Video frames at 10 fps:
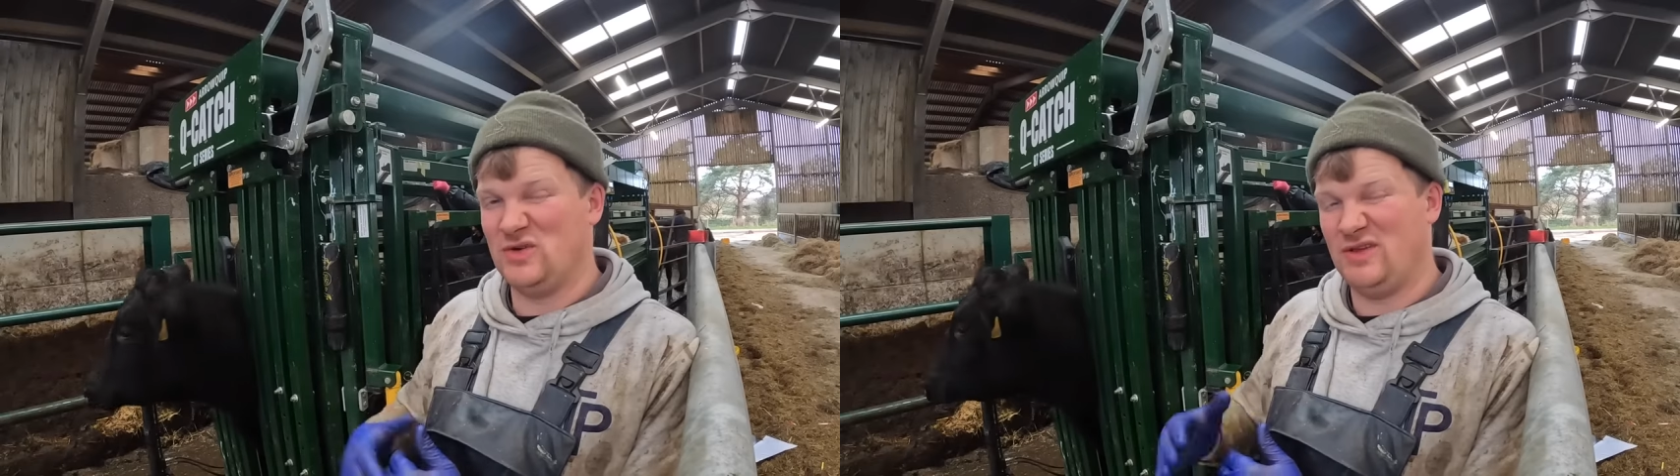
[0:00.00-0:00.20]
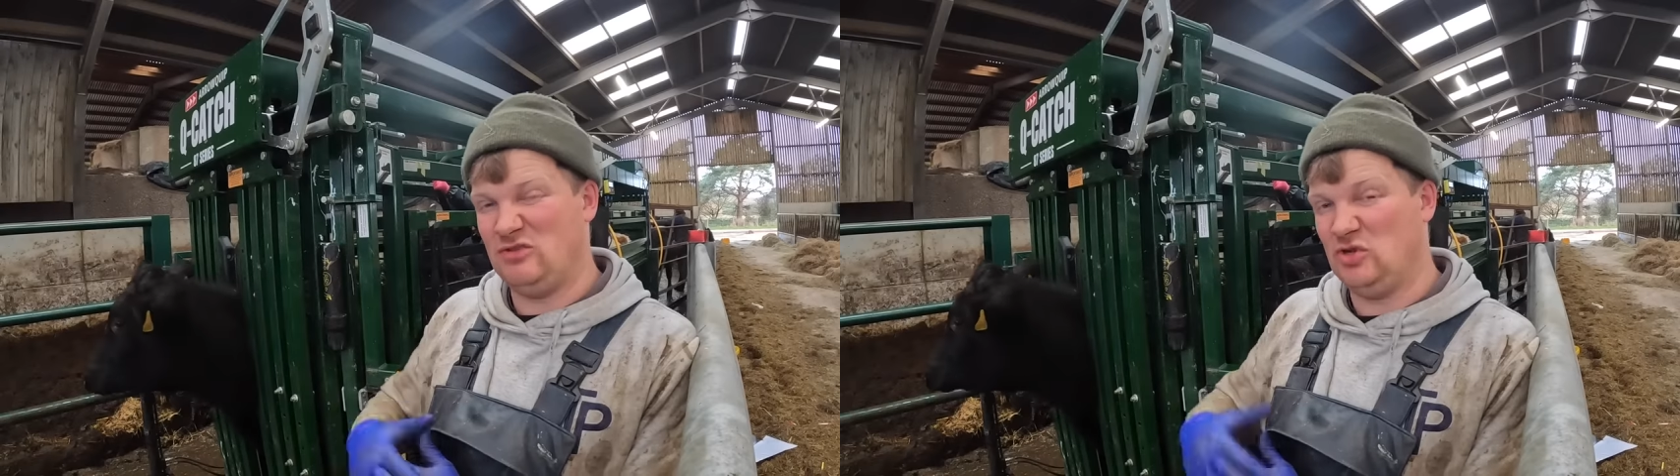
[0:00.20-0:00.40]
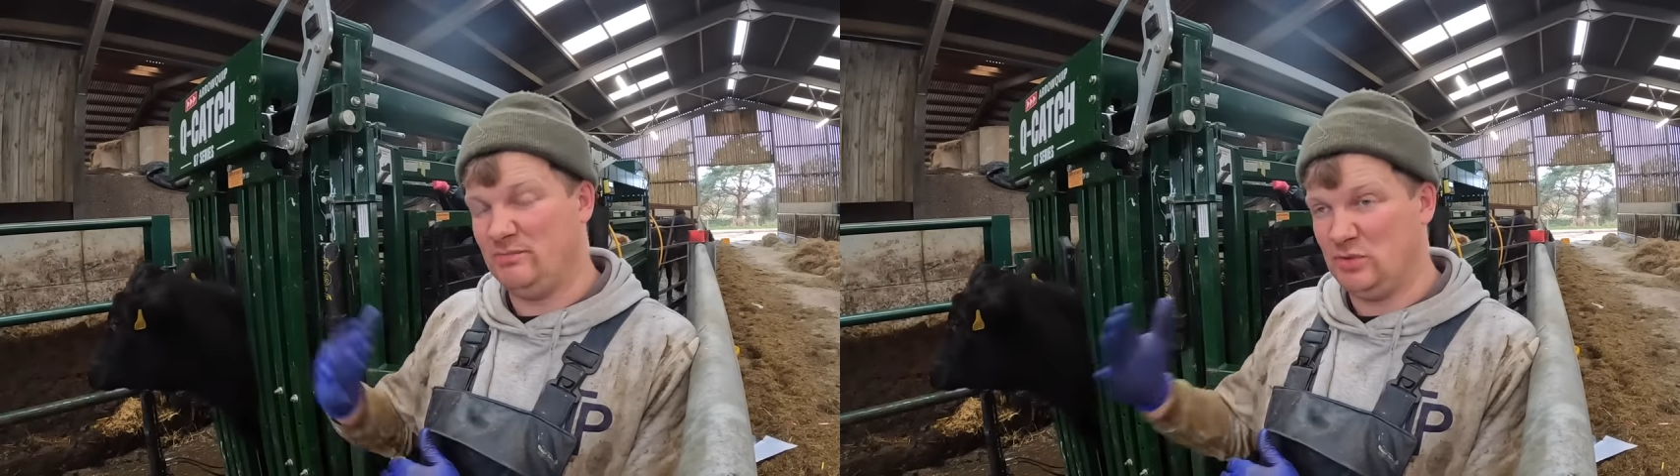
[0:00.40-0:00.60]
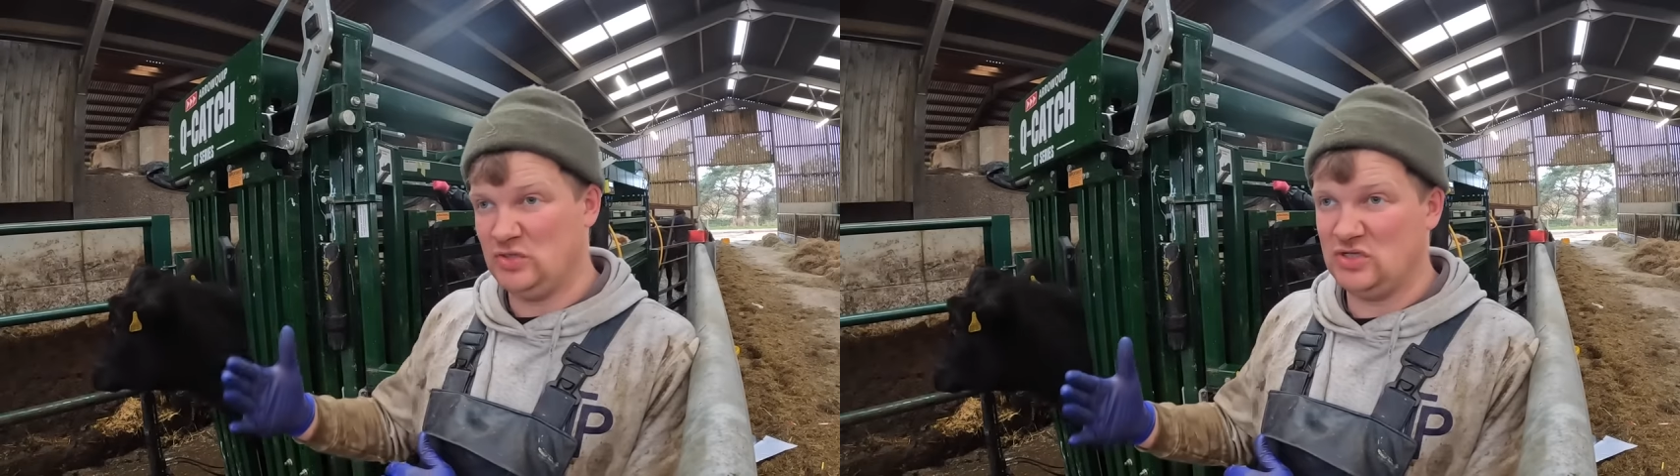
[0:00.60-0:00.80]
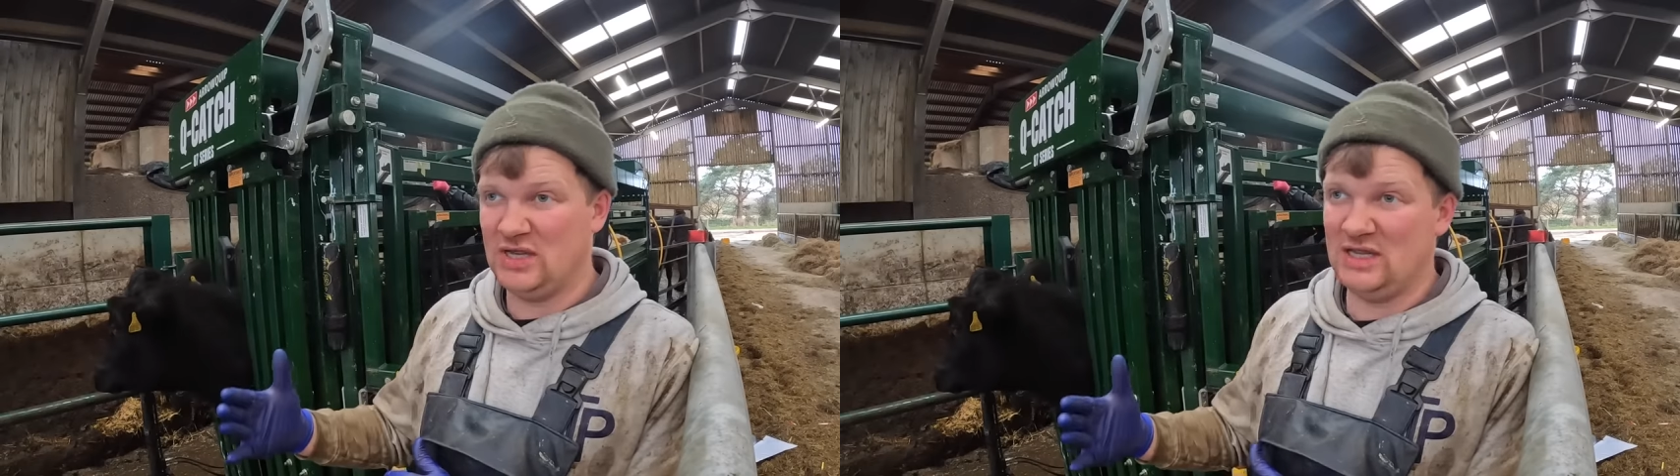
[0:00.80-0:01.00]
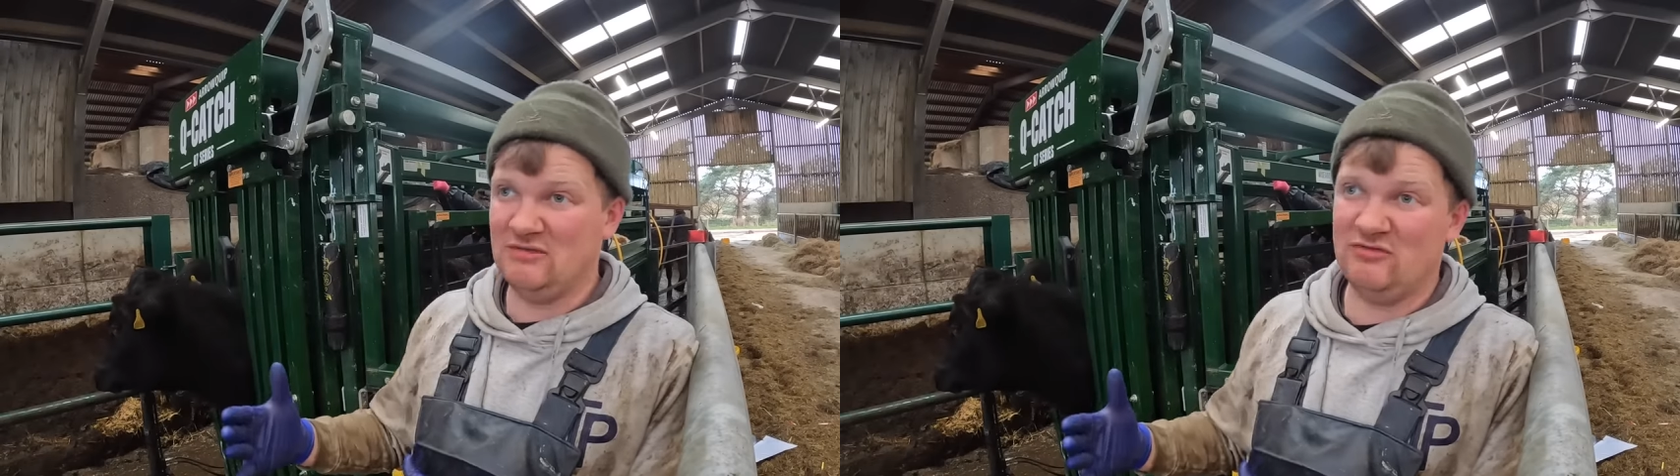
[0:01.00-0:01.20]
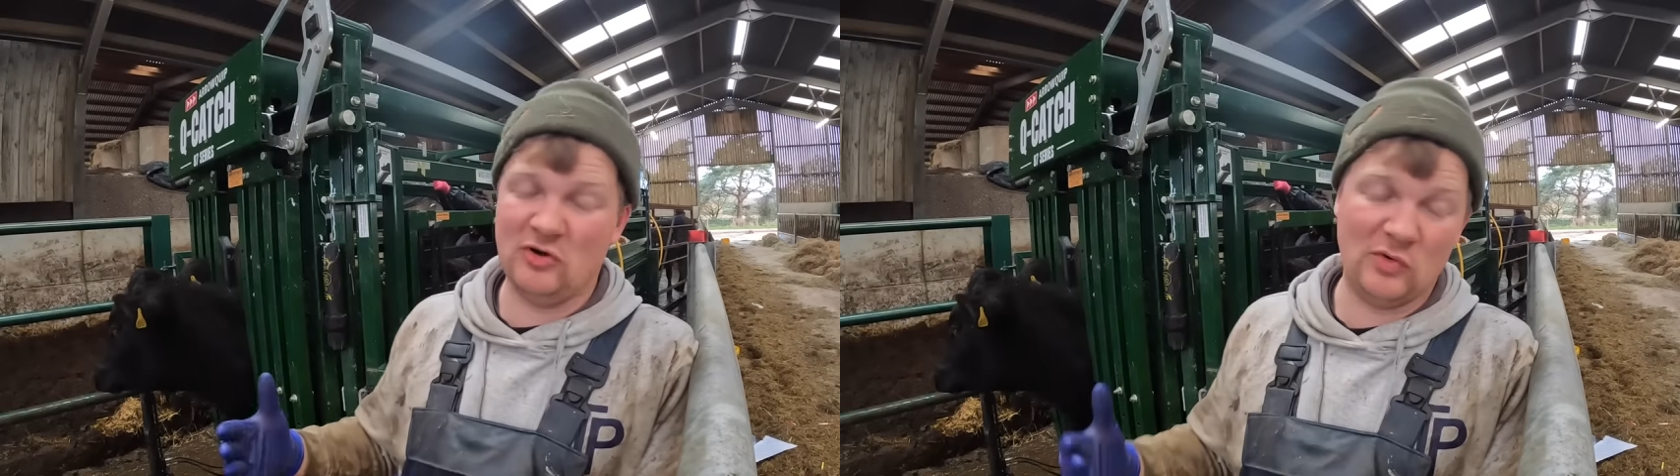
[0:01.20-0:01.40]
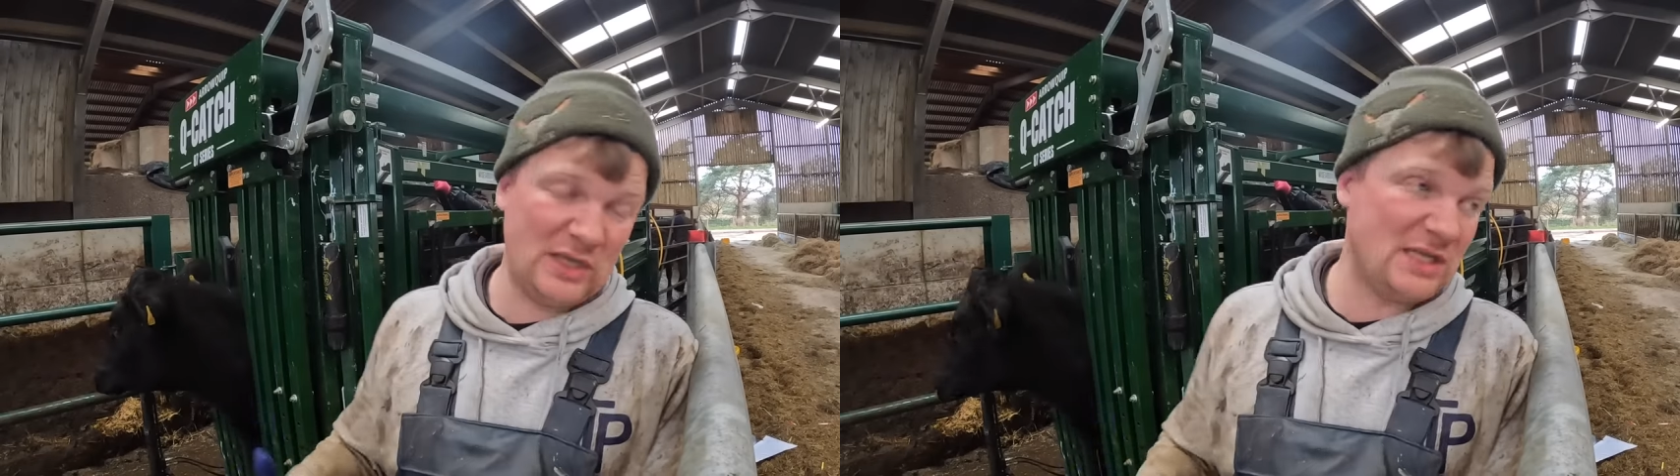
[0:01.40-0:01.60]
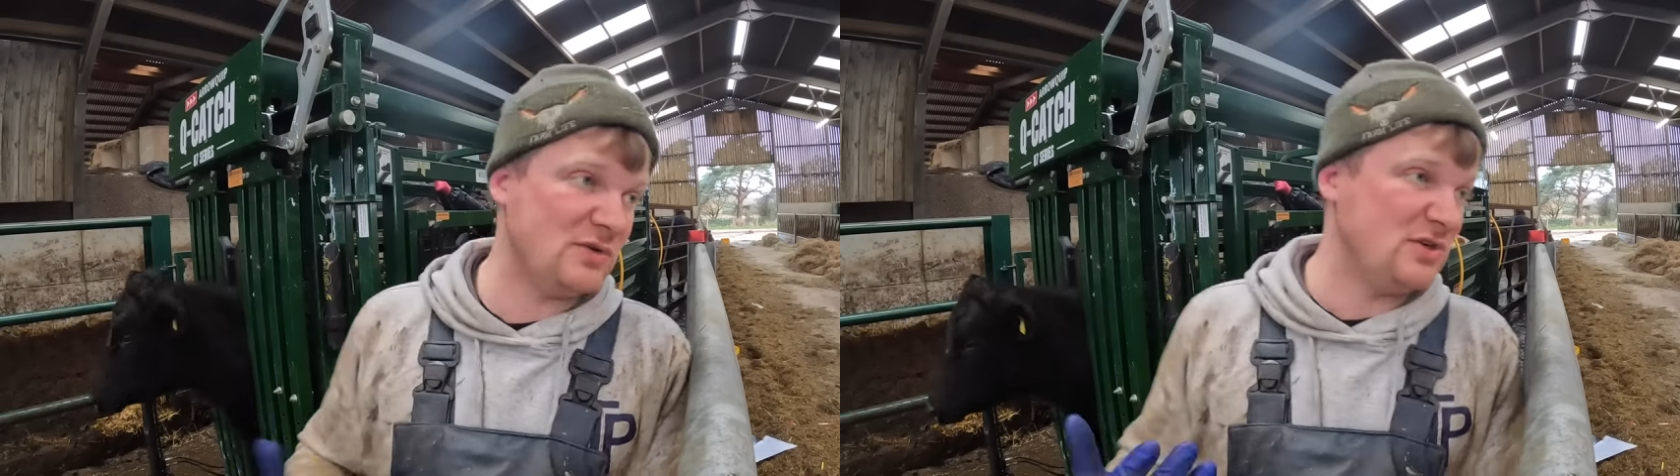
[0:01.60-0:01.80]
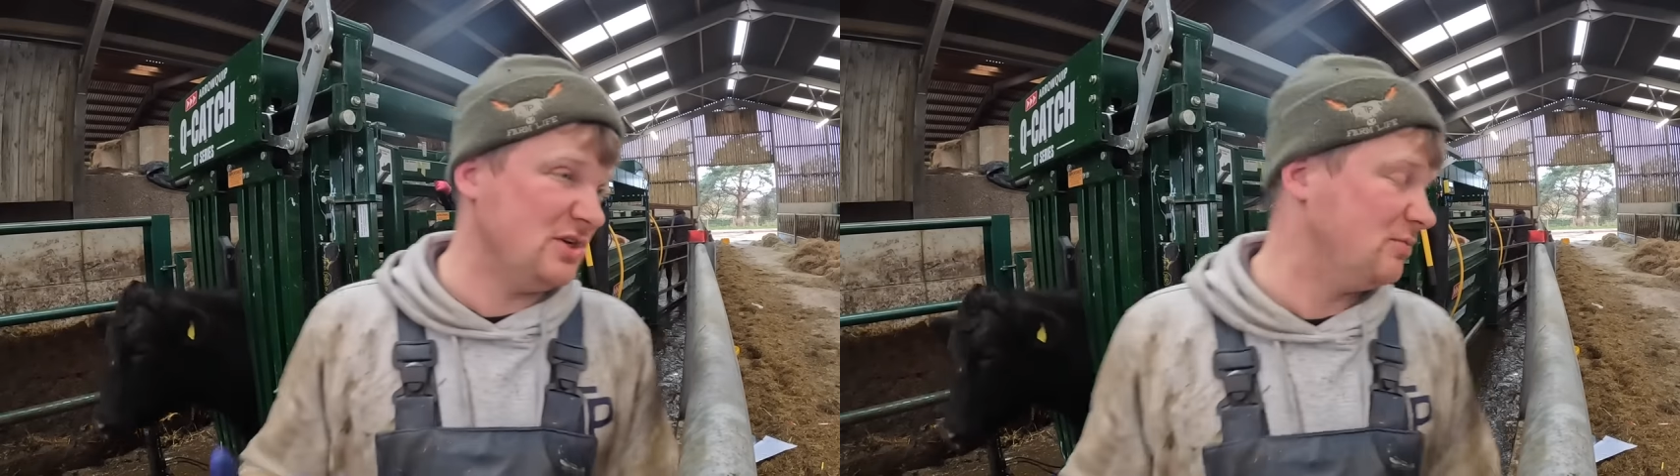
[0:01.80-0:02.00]
We'll have to do a booster in 4
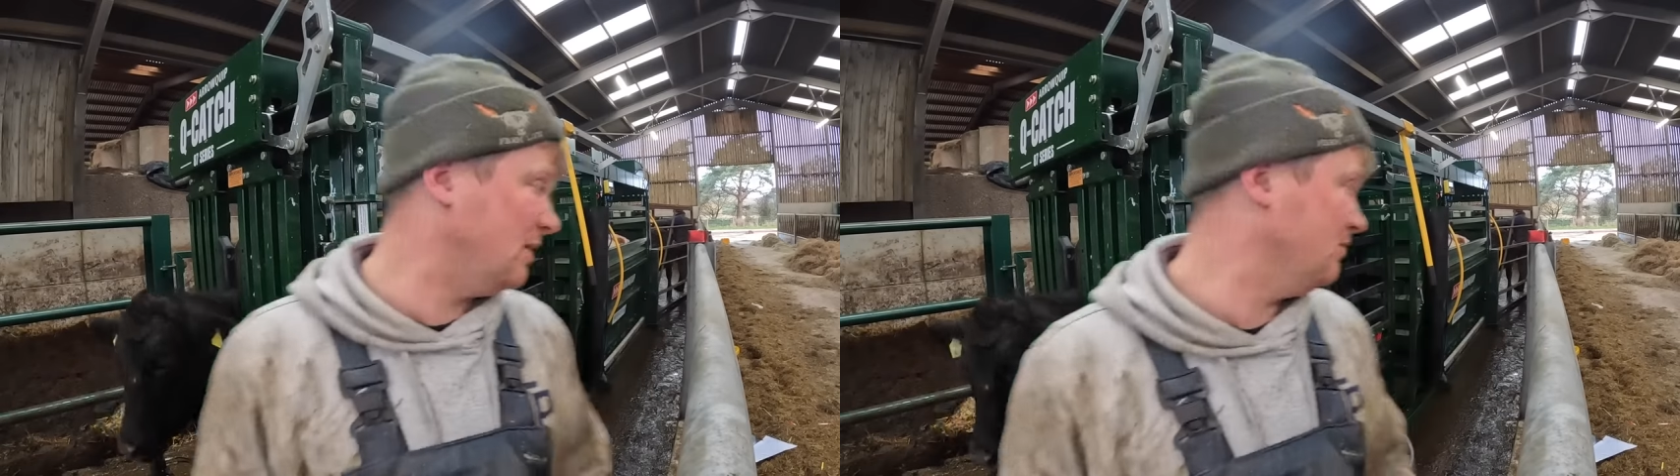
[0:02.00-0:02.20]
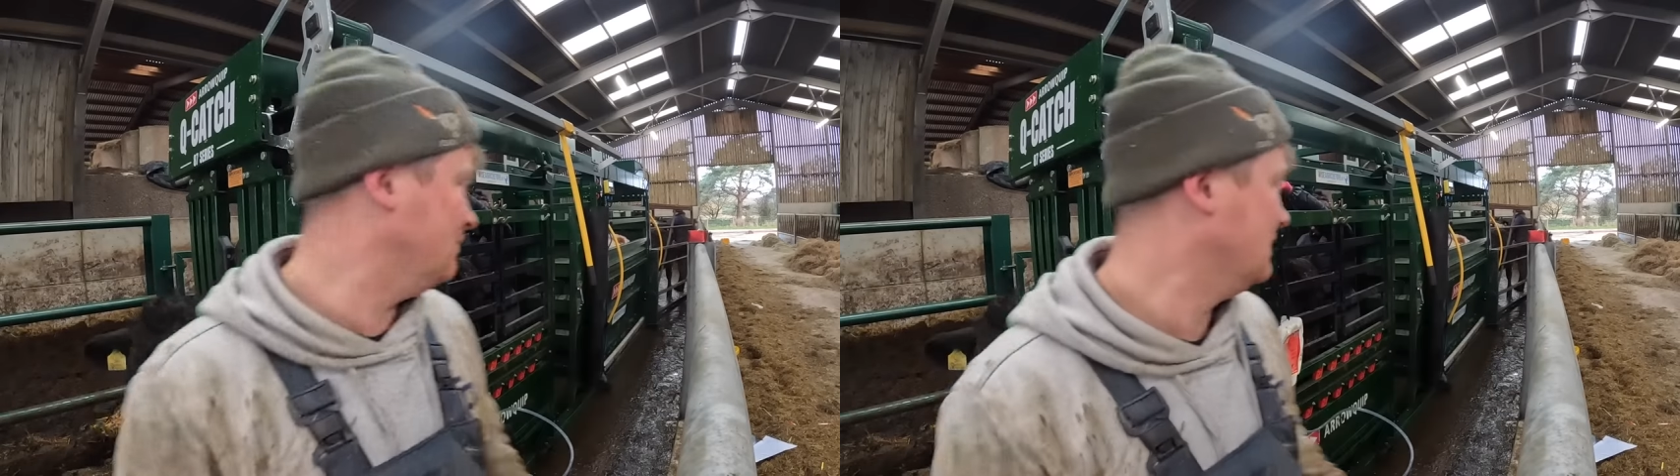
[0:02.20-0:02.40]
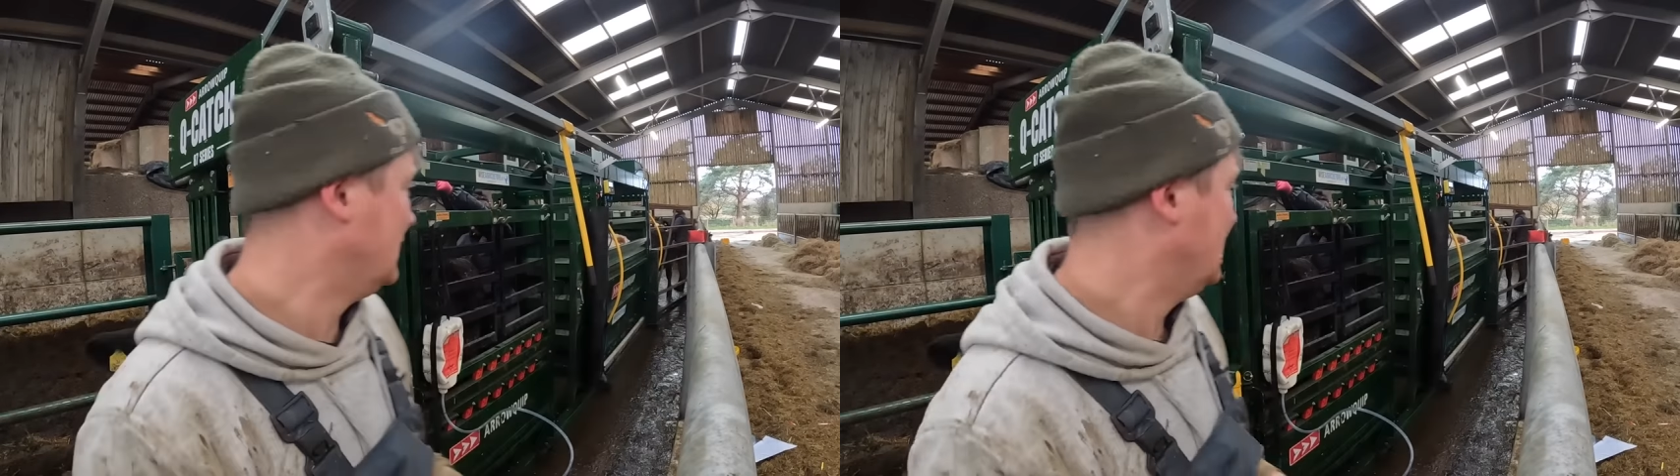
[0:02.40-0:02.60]
weeks, which is no problem.